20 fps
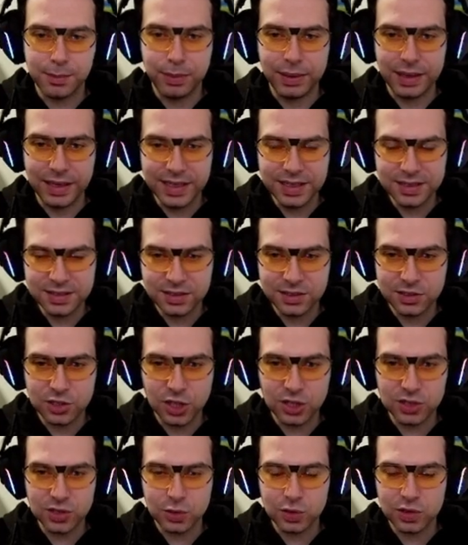Blitz
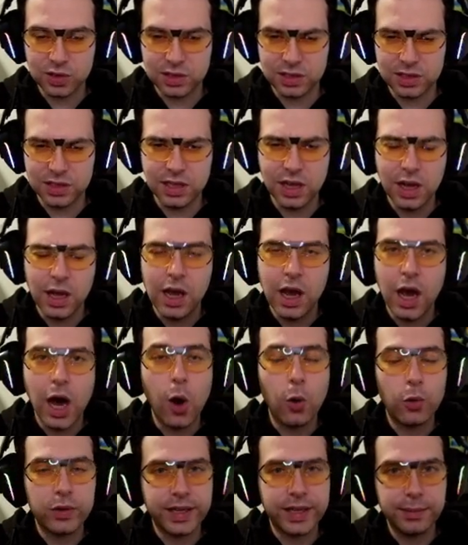just to see
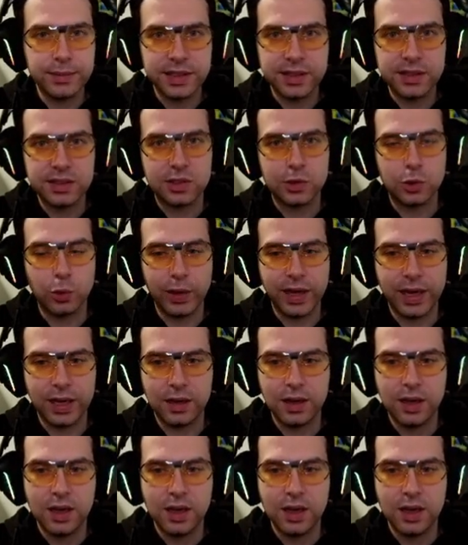how Gimli is doing